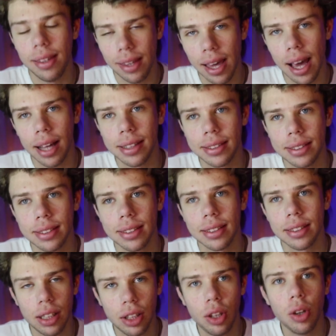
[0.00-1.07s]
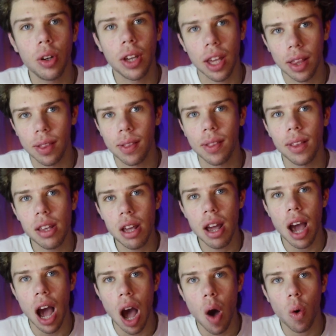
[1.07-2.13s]
Yes, you can see
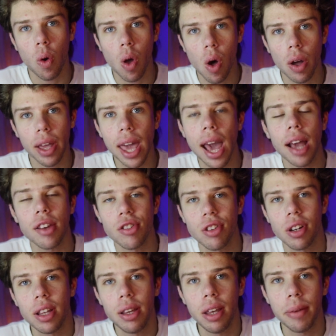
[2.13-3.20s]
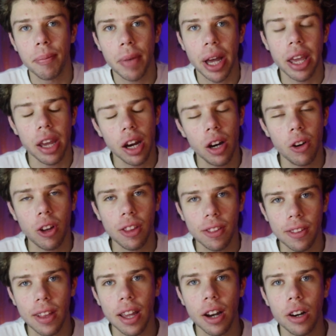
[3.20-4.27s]
how long actually my hair is
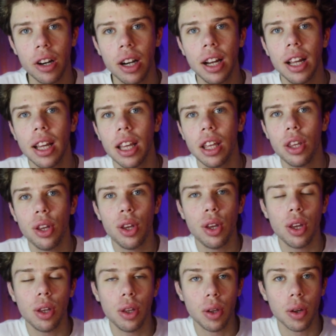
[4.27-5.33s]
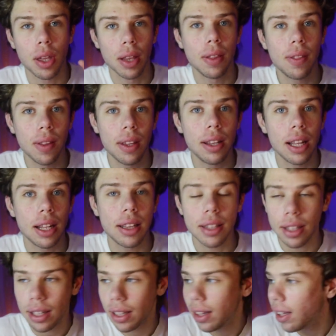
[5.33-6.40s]
there. You can see
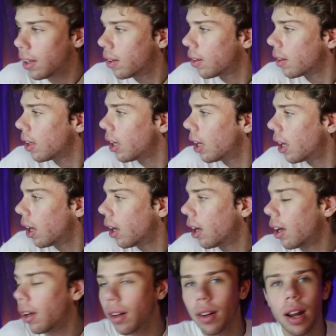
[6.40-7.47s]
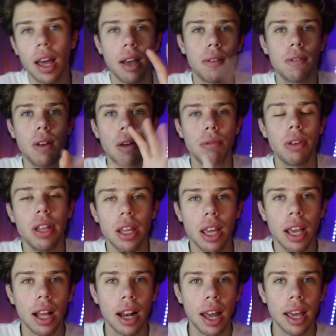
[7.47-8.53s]
that it is uh, like fluffing
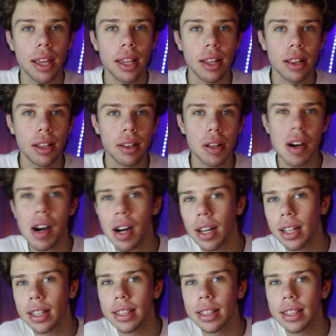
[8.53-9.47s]
like in the dog.